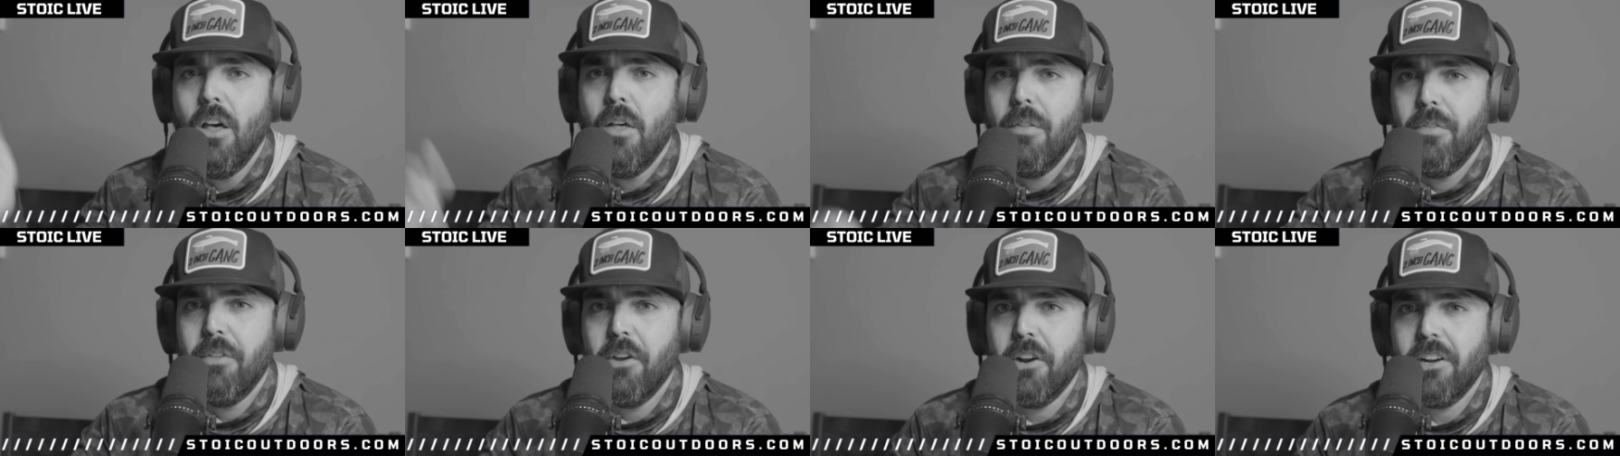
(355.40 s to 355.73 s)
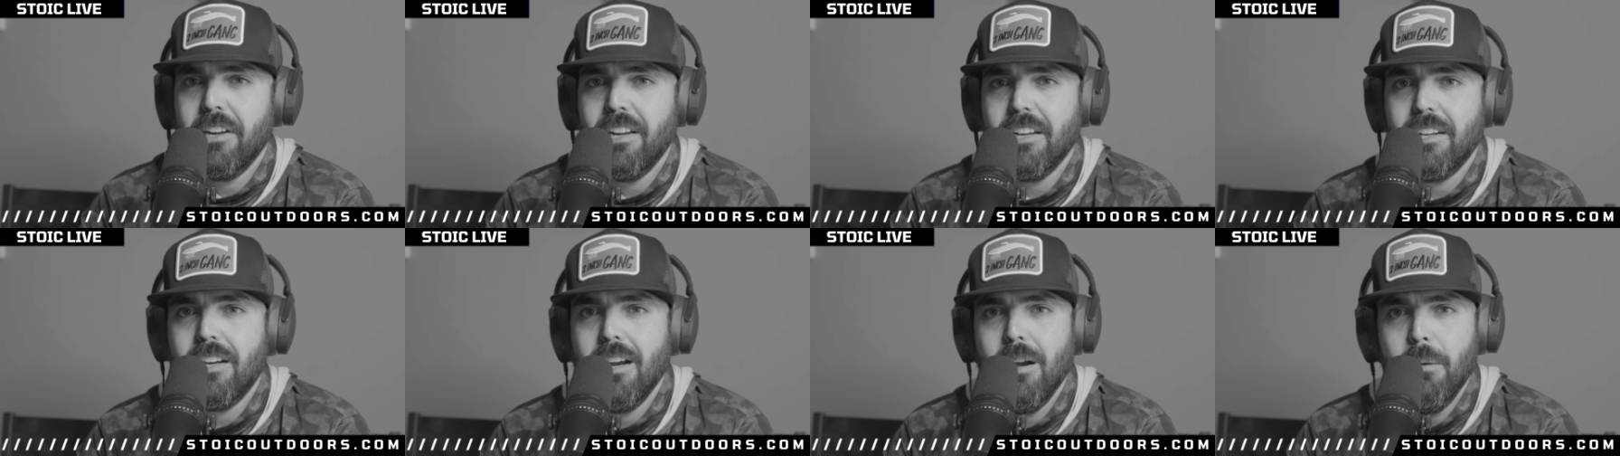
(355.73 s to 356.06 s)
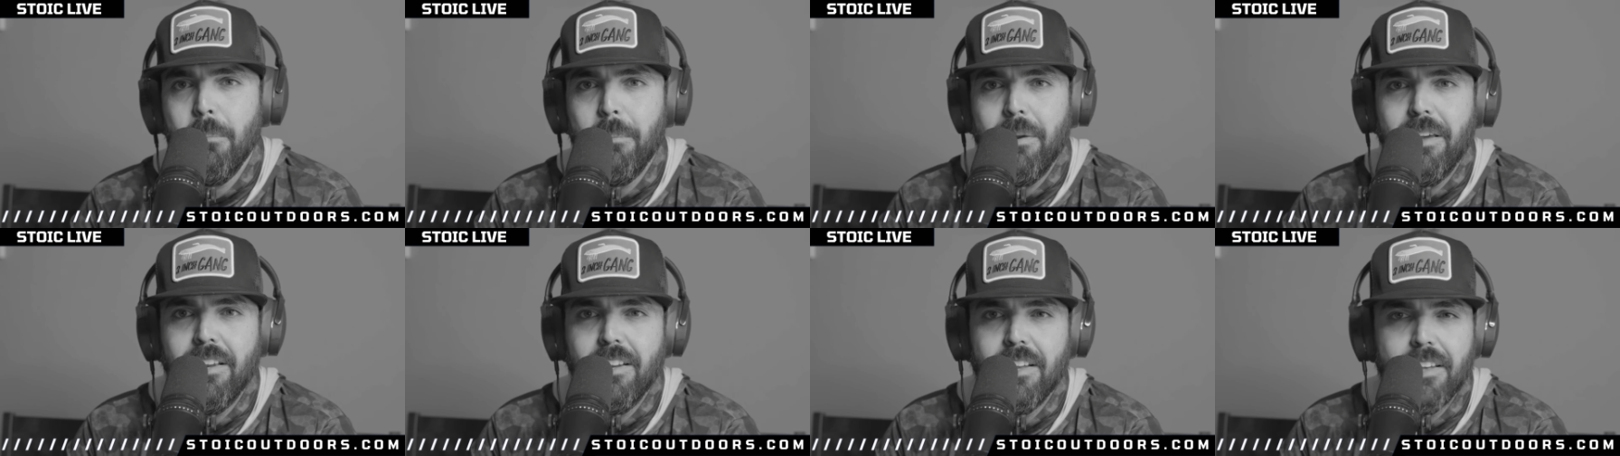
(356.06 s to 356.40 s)
They're going to
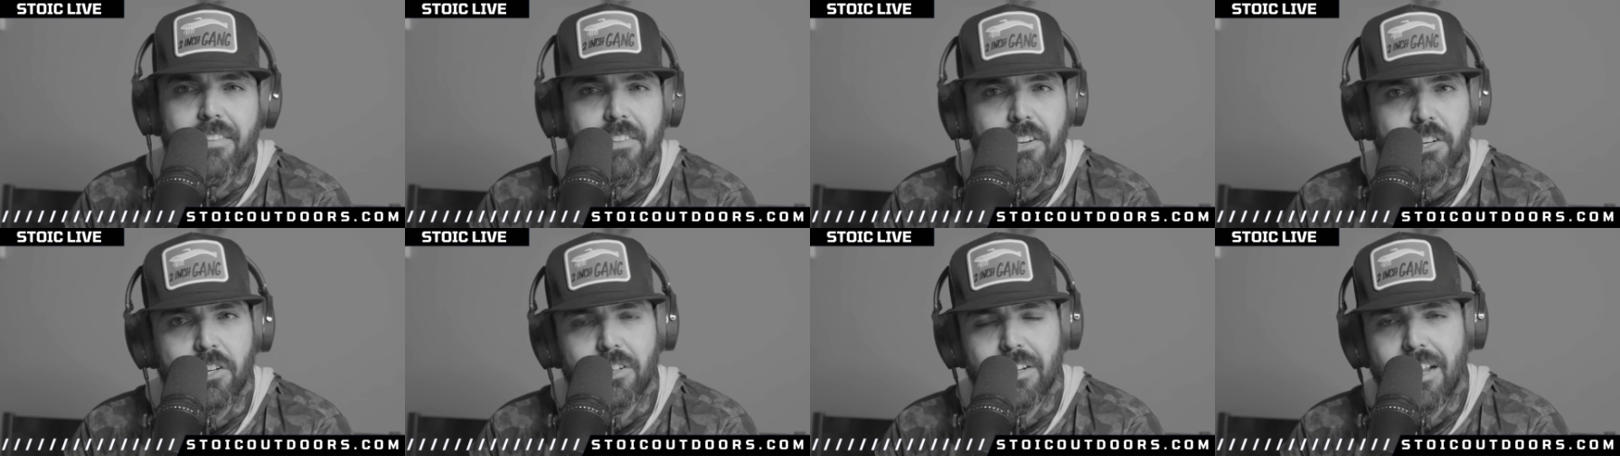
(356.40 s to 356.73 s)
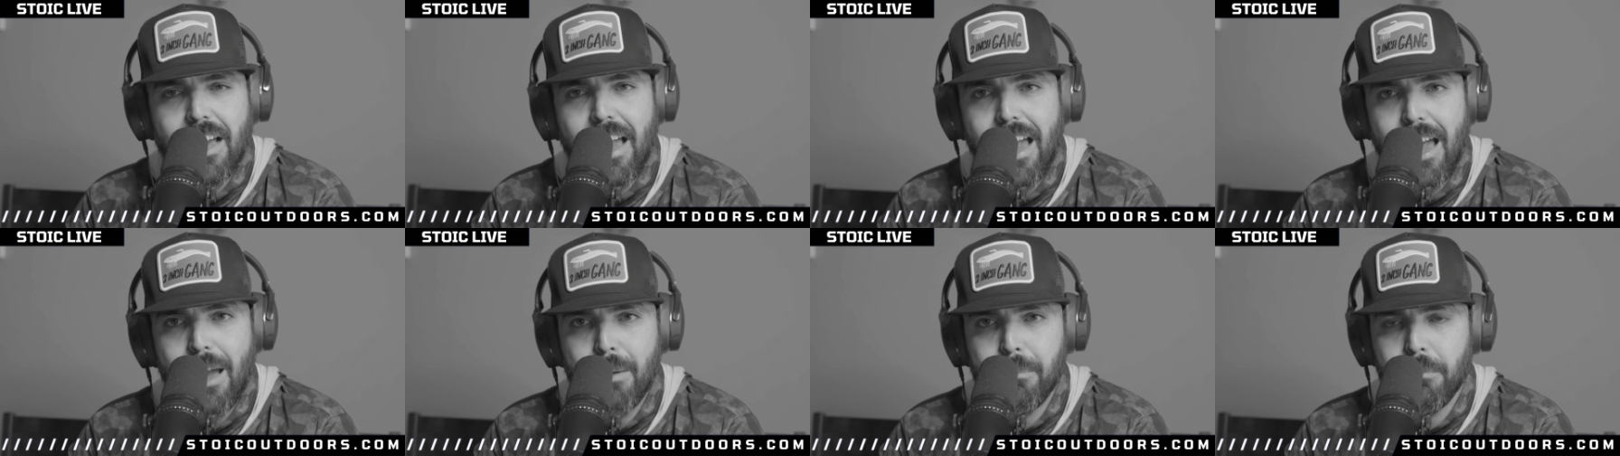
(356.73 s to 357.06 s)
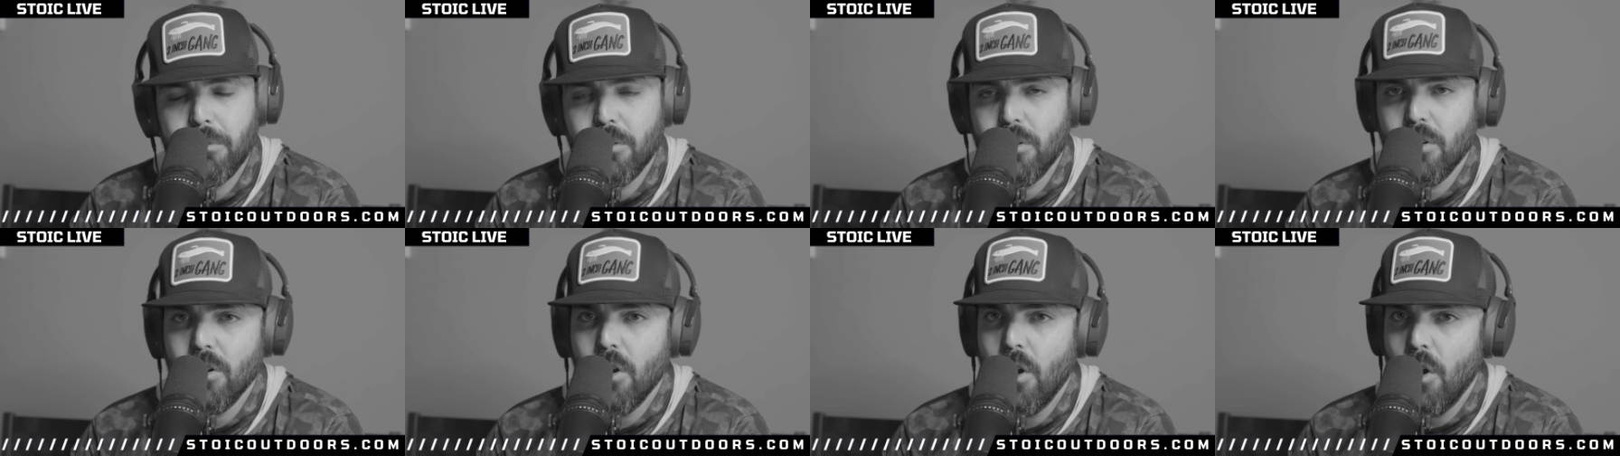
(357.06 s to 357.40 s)
come in and they're going to
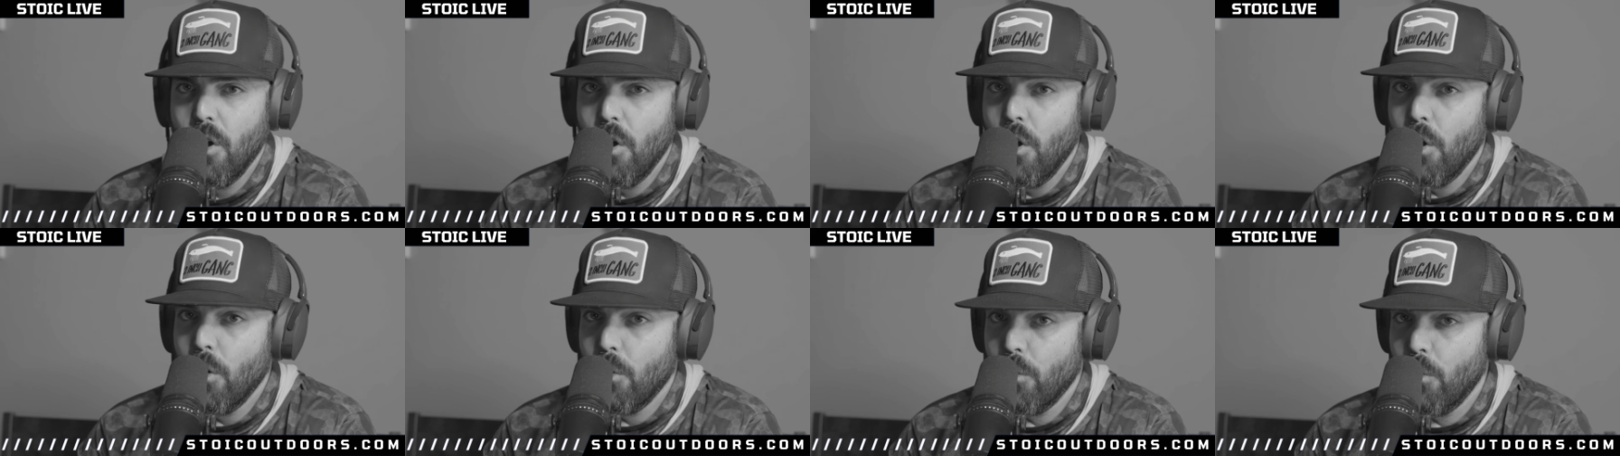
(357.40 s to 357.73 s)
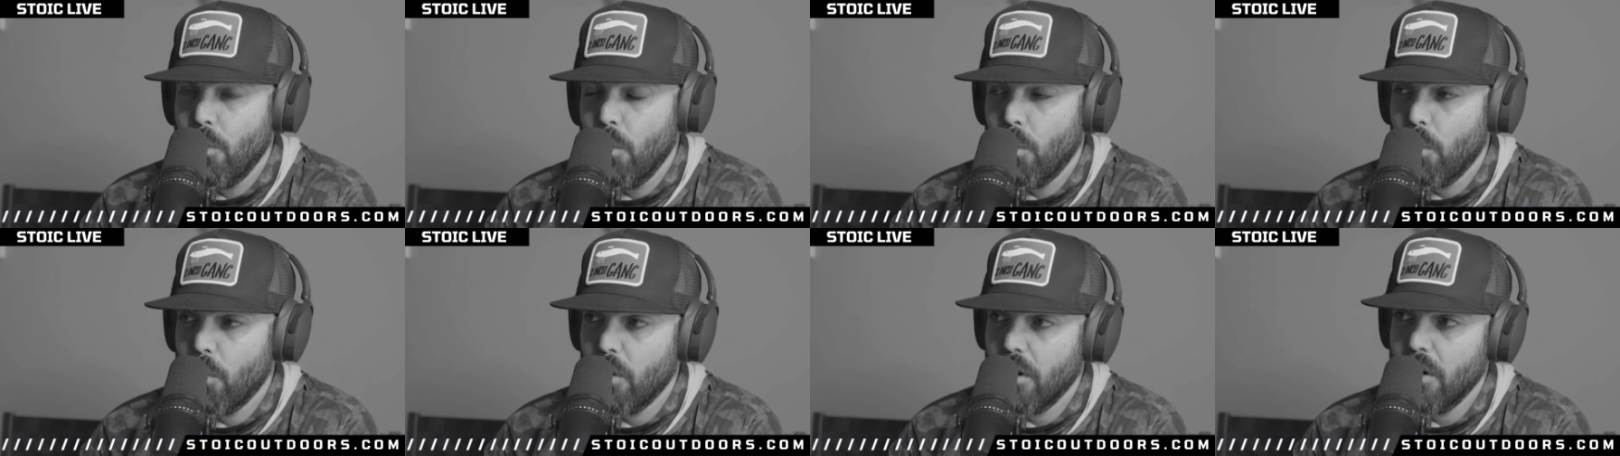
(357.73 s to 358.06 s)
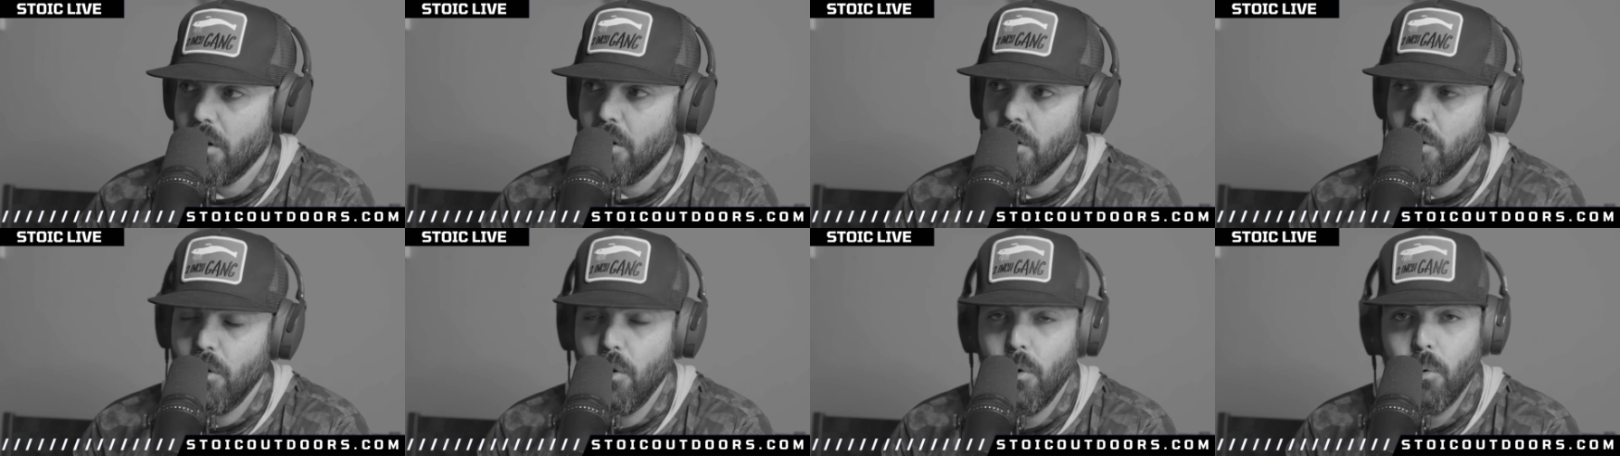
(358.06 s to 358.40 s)
hammer your
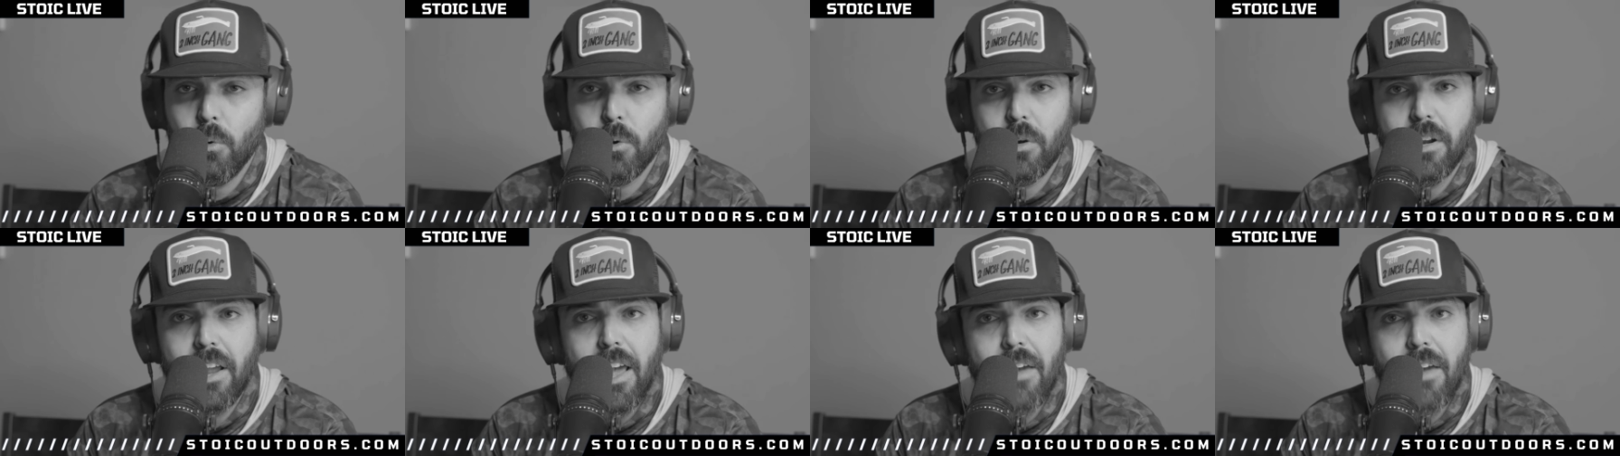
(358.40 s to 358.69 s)
lure.